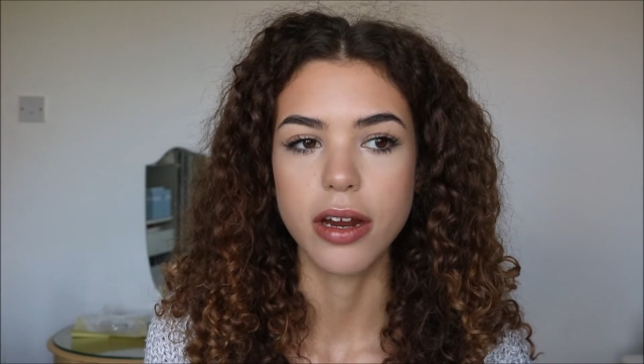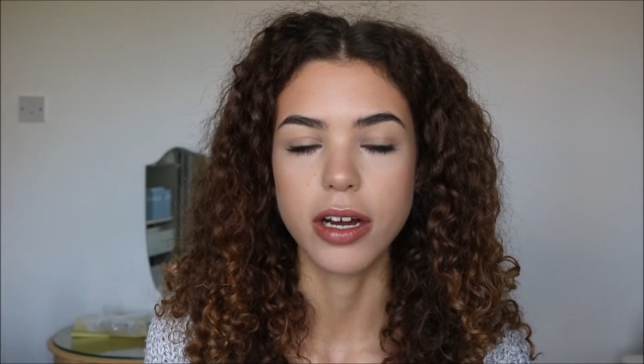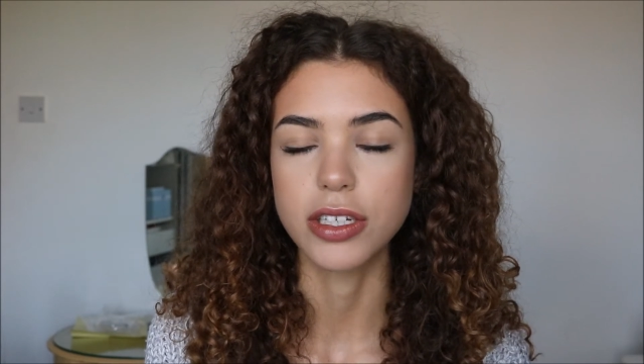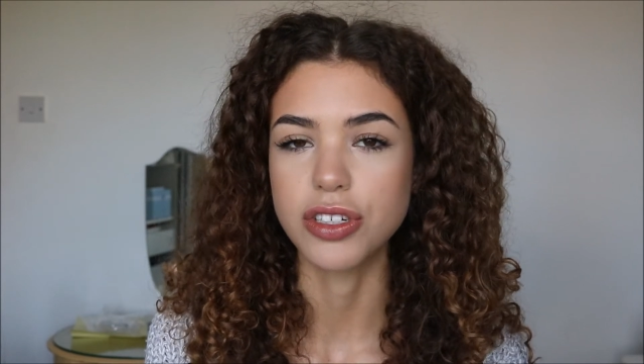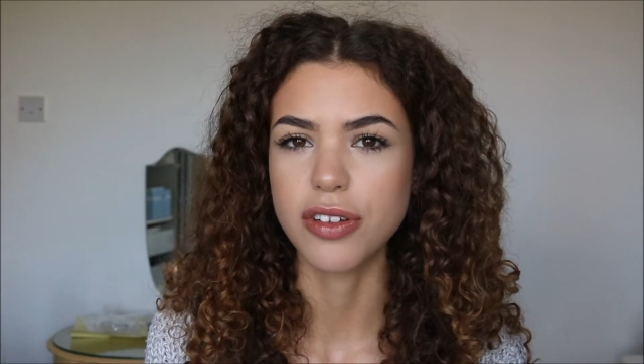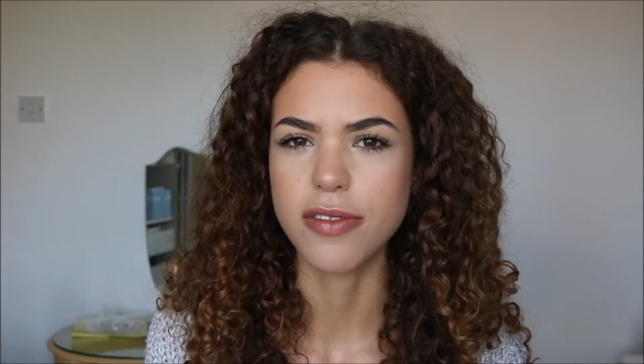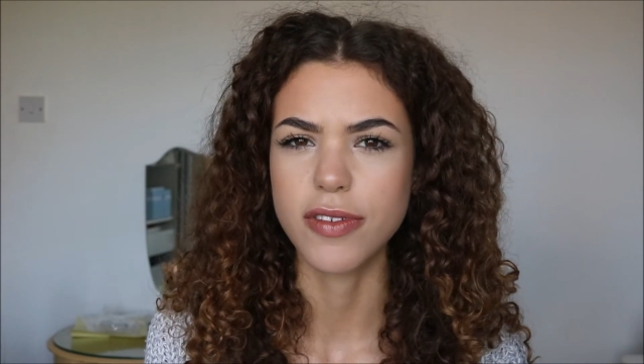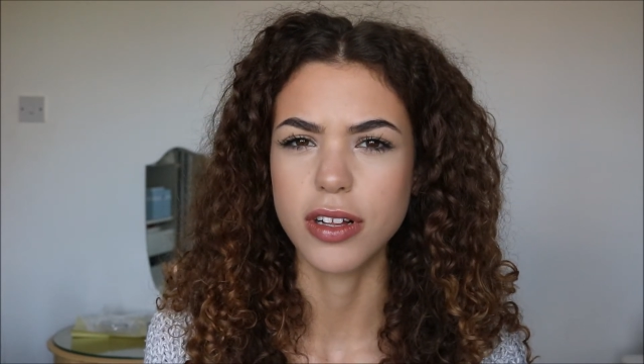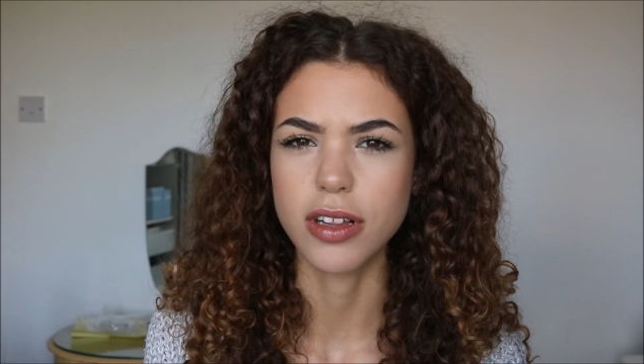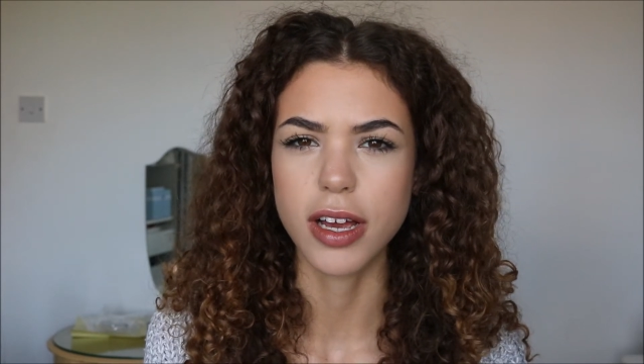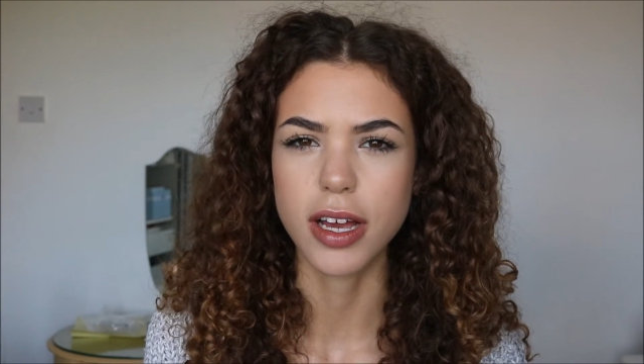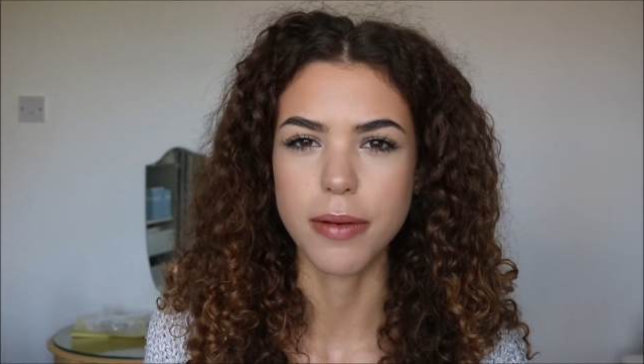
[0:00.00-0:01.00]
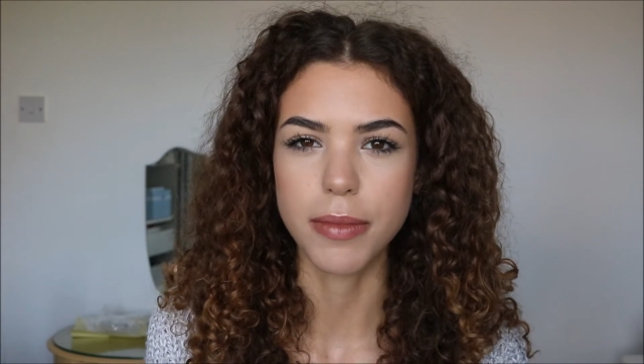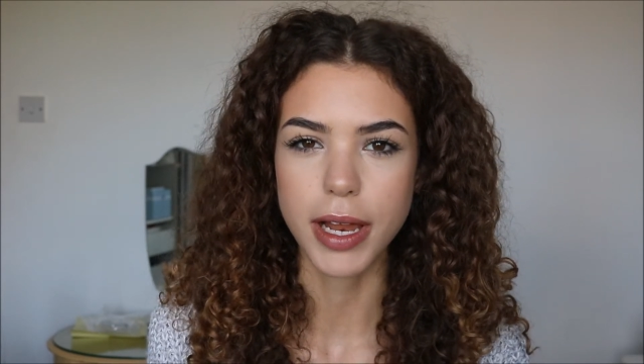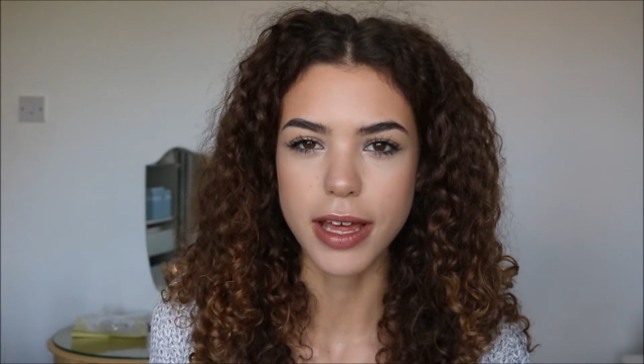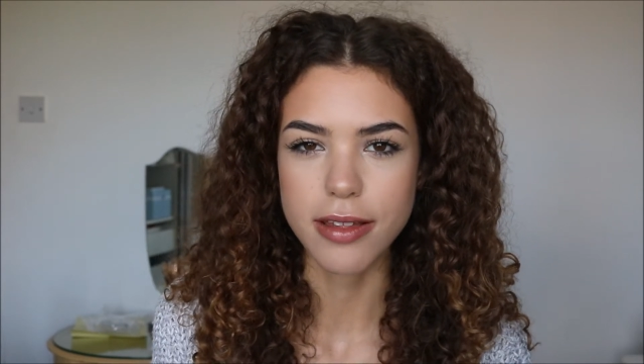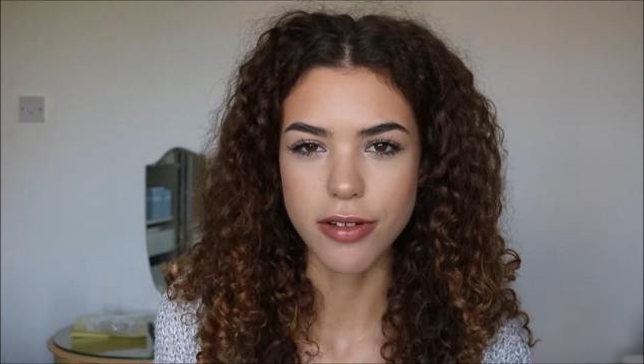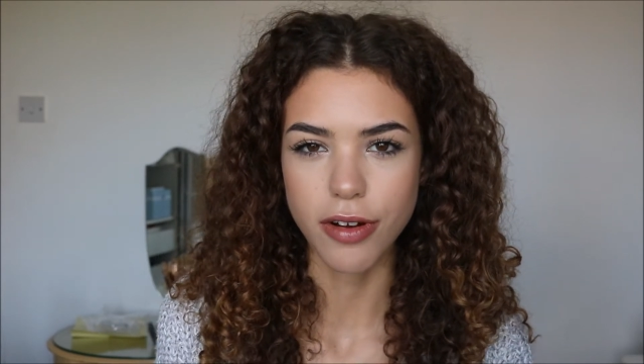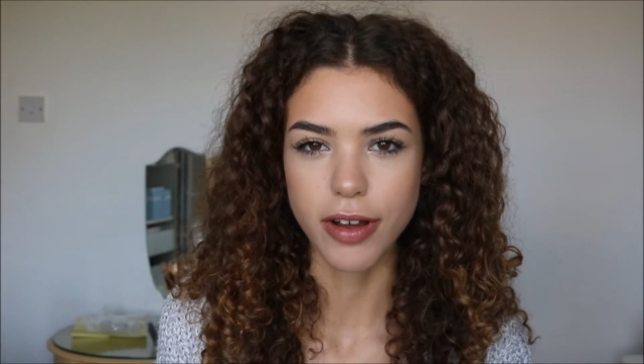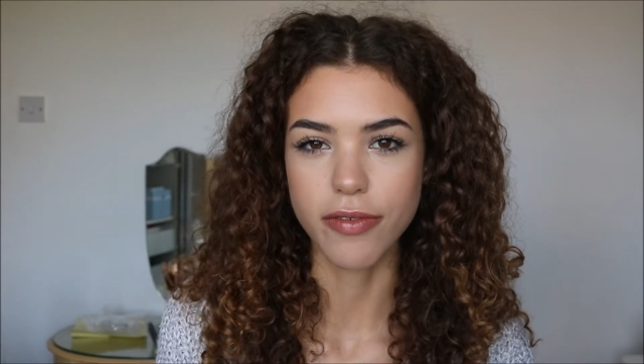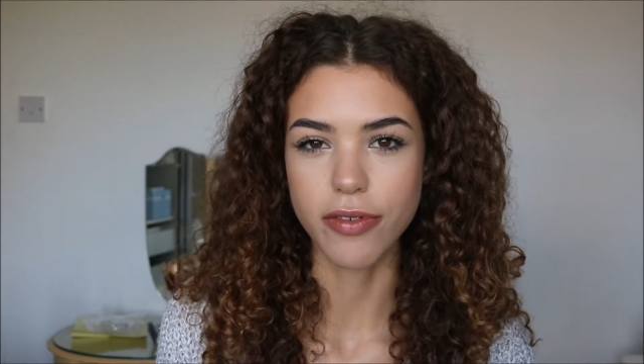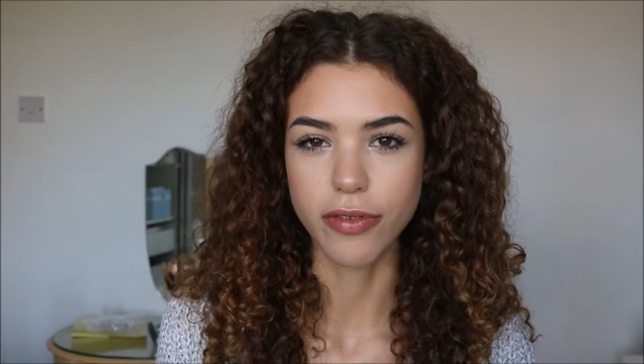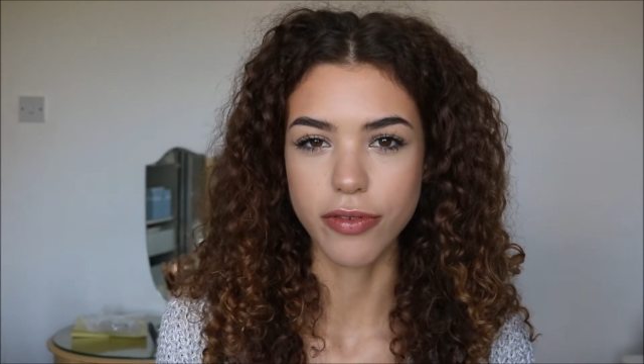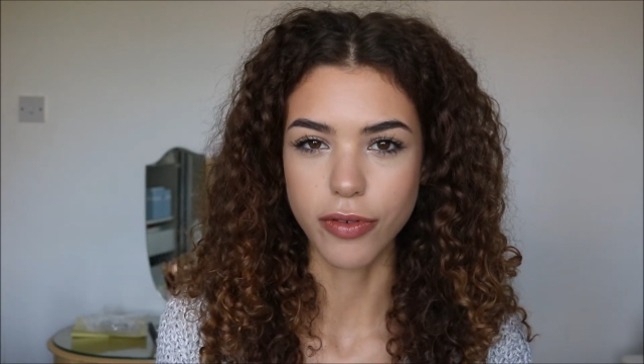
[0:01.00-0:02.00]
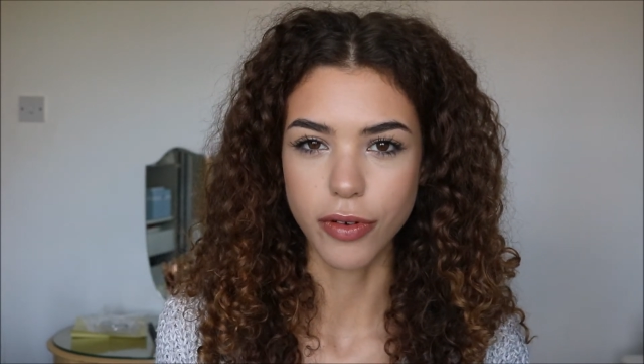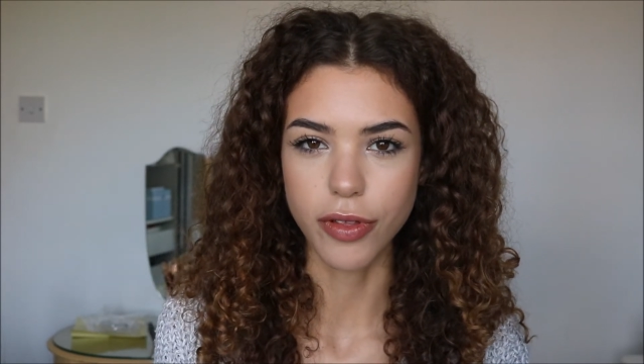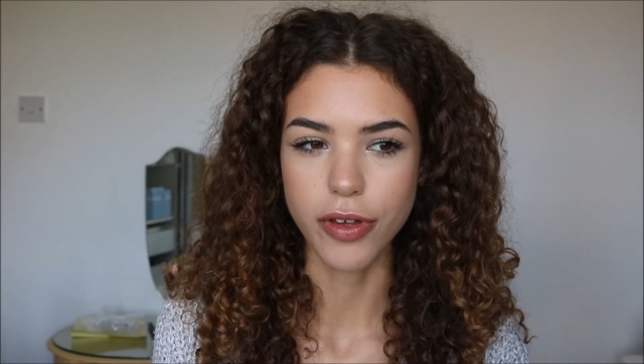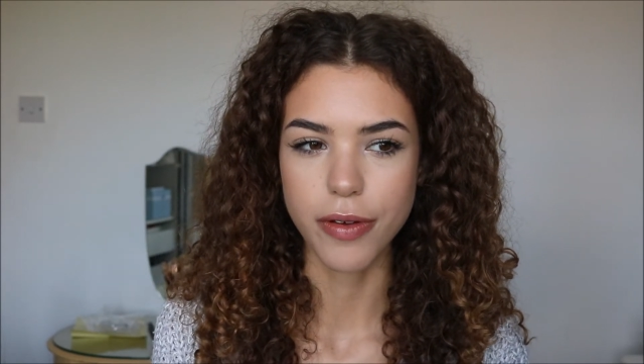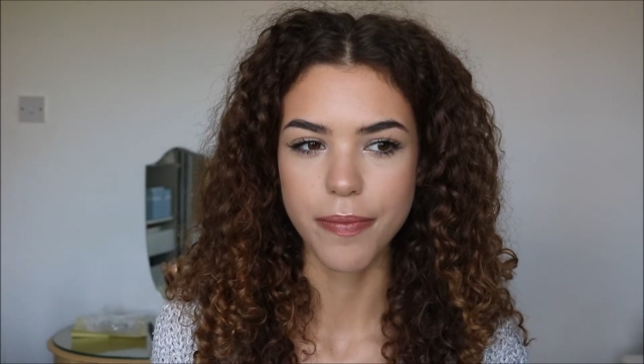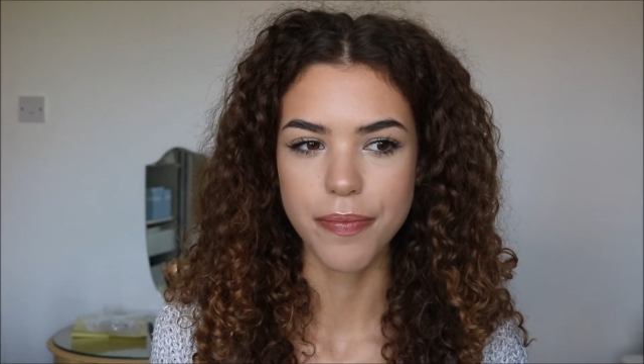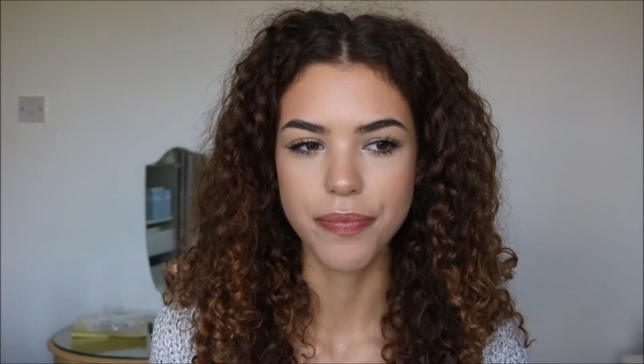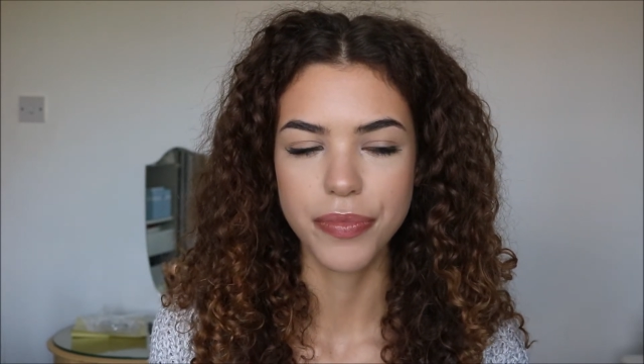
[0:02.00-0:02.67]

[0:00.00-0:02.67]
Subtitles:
I just feel like I'm less grateful for them.